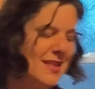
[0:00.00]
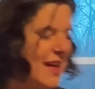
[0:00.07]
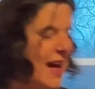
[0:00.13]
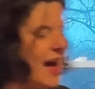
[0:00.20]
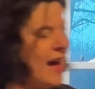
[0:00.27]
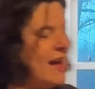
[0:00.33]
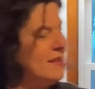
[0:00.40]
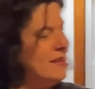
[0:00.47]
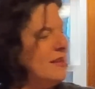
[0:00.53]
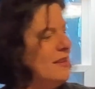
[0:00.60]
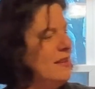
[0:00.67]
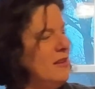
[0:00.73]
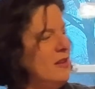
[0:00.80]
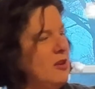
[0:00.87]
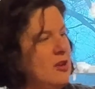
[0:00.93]
that
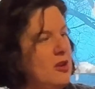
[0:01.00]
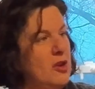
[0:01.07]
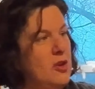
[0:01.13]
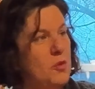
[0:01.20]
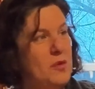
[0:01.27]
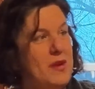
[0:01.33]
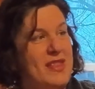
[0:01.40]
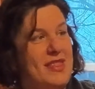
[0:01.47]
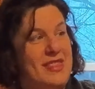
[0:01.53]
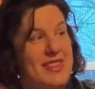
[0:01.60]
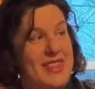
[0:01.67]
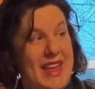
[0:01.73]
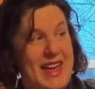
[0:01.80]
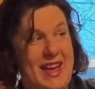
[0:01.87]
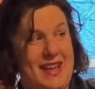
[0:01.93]
with
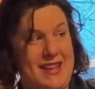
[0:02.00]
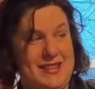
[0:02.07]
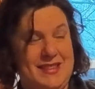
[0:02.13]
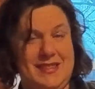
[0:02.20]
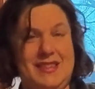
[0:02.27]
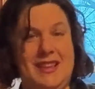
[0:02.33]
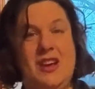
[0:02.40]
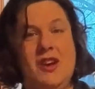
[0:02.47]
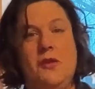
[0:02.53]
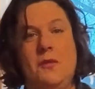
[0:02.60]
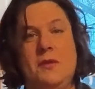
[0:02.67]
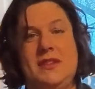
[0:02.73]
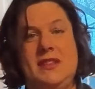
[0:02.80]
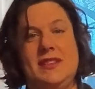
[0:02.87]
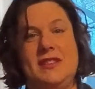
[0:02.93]
this,
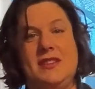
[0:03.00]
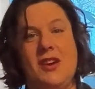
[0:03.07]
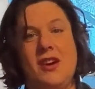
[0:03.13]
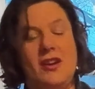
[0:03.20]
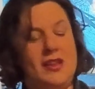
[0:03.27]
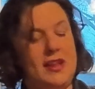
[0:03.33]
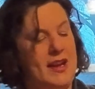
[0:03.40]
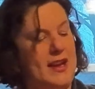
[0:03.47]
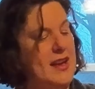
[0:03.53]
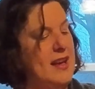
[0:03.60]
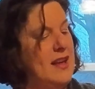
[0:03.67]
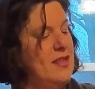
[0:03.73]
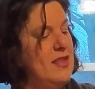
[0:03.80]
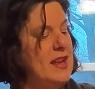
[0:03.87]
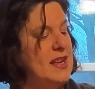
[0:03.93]
which is garlic
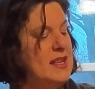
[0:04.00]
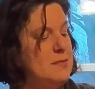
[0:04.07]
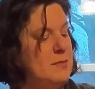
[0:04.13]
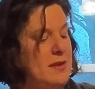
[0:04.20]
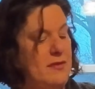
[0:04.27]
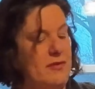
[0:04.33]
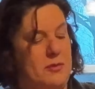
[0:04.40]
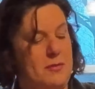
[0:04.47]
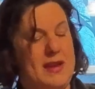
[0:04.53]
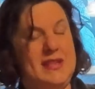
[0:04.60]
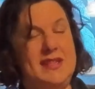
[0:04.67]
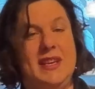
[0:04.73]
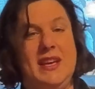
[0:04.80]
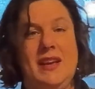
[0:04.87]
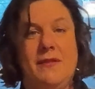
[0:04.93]
that has been
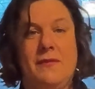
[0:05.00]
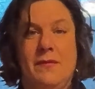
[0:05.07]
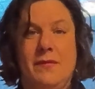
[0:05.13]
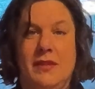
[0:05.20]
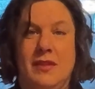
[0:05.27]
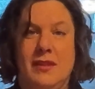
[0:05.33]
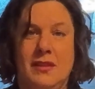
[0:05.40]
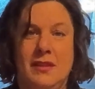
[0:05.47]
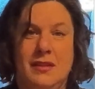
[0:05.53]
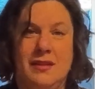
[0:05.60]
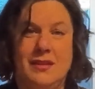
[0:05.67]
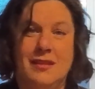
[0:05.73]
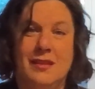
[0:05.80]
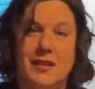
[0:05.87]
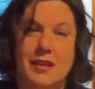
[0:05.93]
fermenting
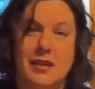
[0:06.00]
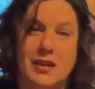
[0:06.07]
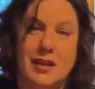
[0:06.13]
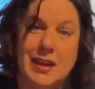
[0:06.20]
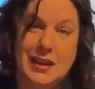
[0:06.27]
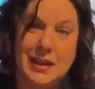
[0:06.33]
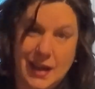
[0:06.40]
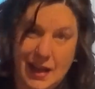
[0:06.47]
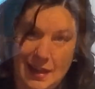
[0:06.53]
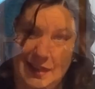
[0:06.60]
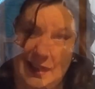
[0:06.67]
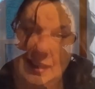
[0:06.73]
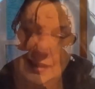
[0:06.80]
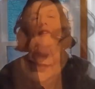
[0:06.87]
in honey.